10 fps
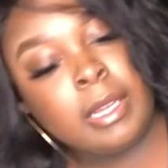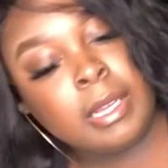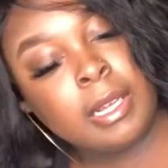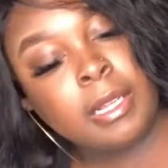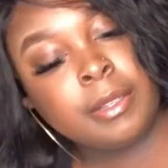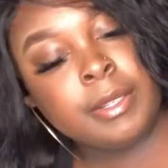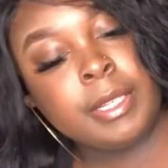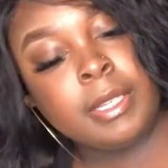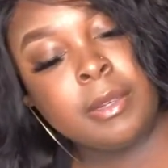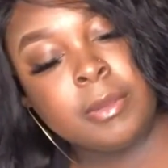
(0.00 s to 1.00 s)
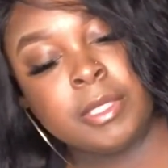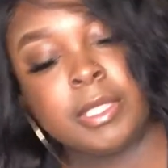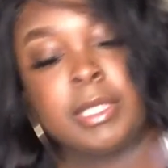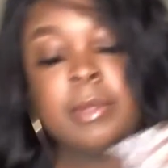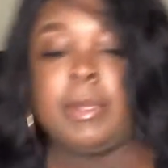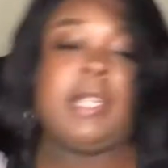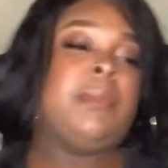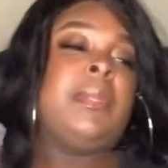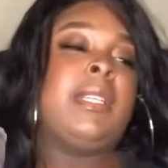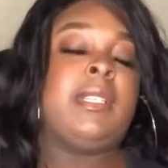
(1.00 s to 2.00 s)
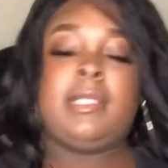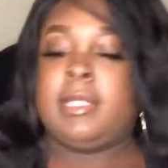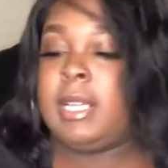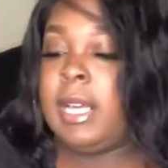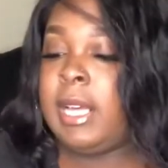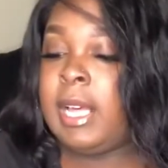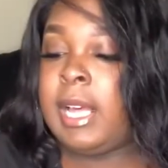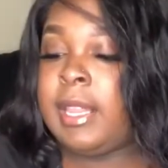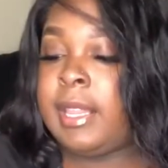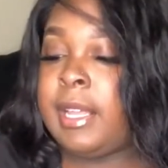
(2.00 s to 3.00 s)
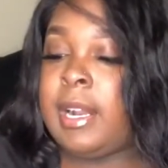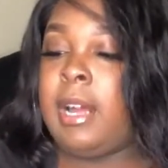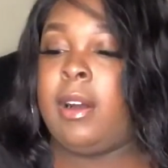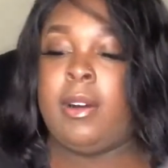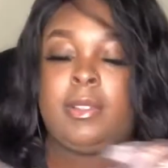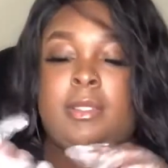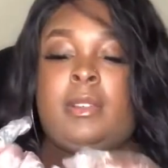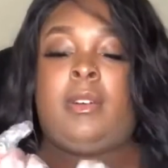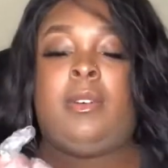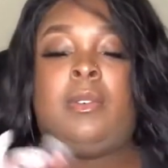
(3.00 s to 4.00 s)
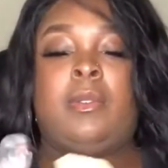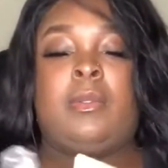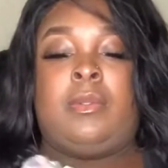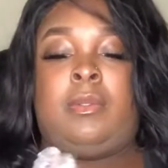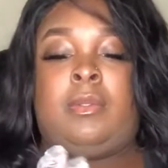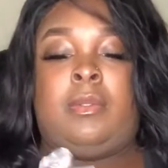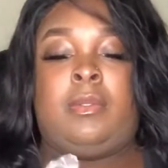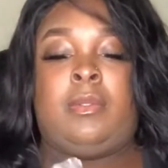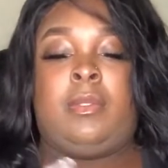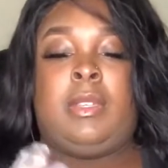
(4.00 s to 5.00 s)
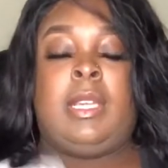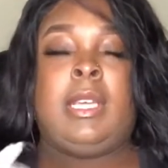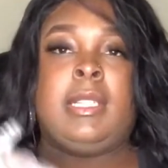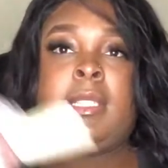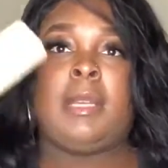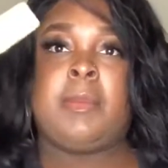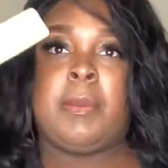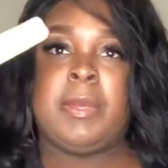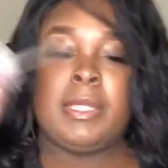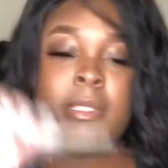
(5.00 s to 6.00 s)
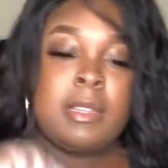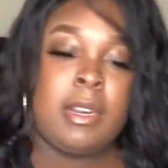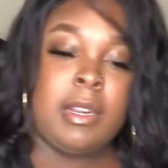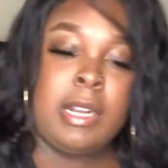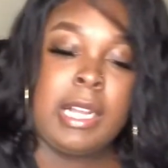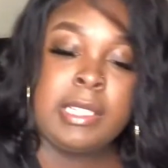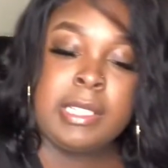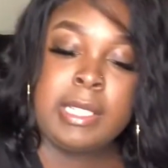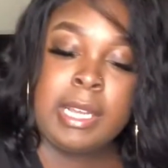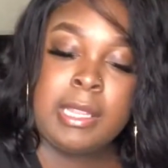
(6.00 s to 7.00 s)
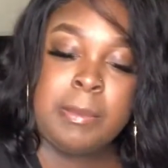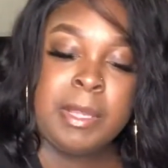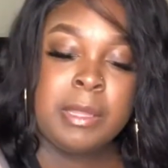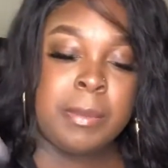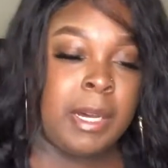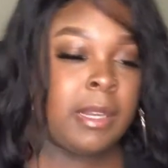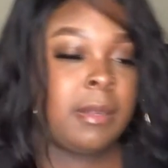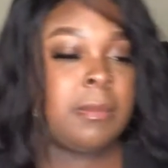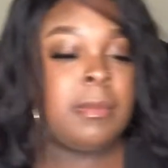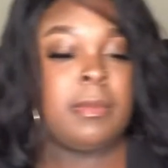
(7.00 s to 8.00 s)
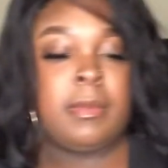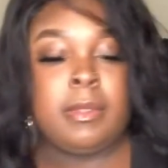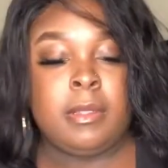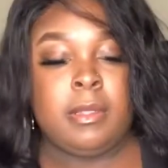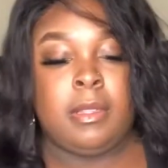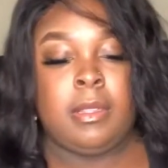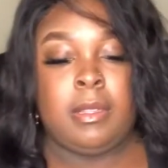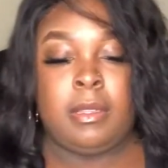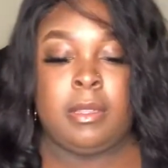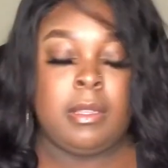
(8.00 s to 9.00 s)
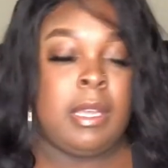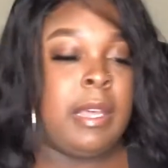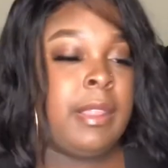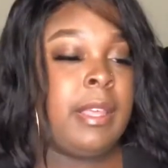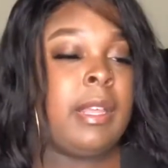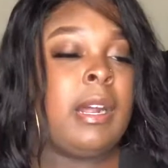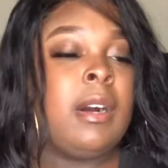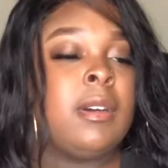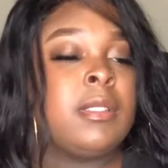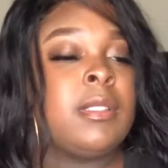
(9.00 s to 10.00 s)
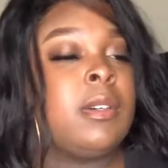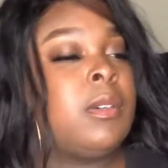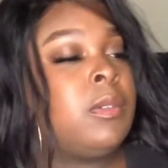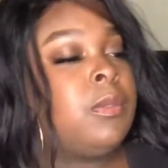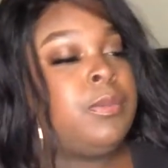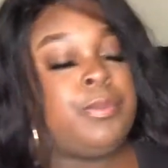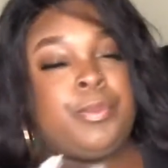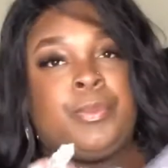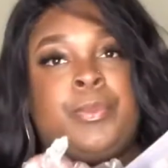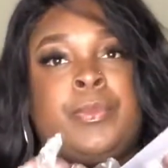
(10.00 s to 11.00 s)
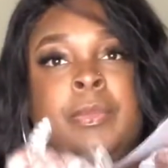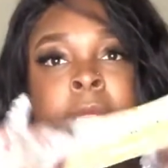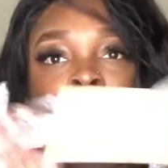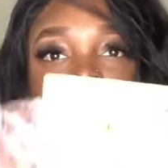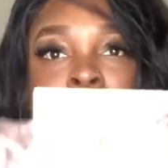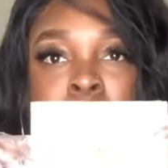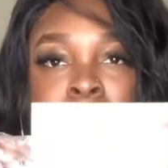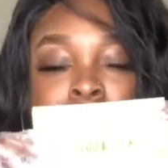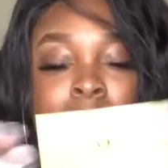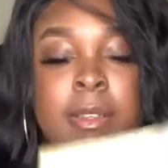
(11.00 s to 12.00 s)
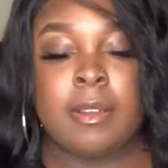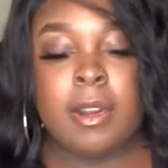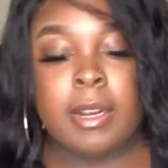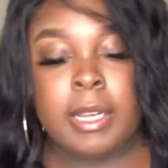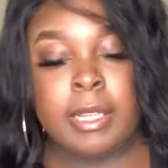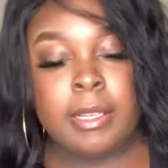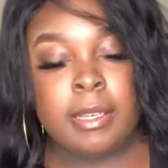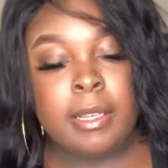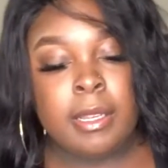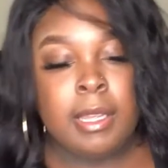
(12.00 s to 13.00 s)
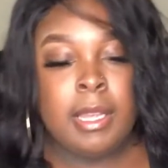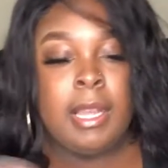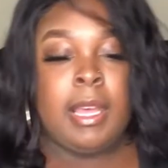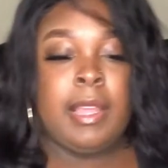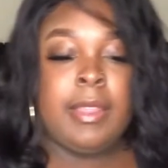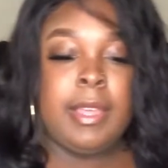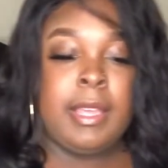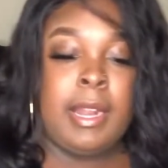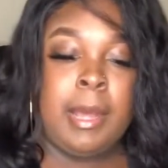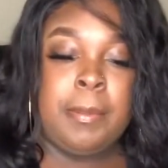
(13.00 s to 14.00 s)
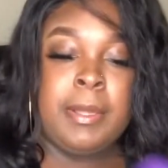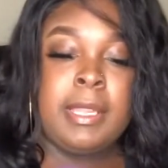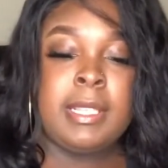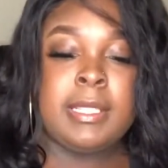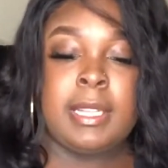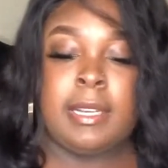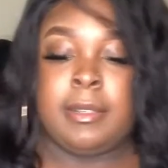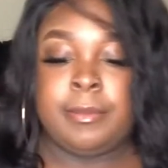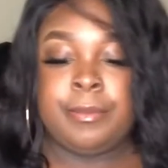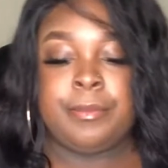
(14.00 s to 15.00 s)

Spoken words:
coloring, which is in a random place. And then I also take my business card. I just slide them at the bottom. And then I also put my thank you card in. And then I put this down.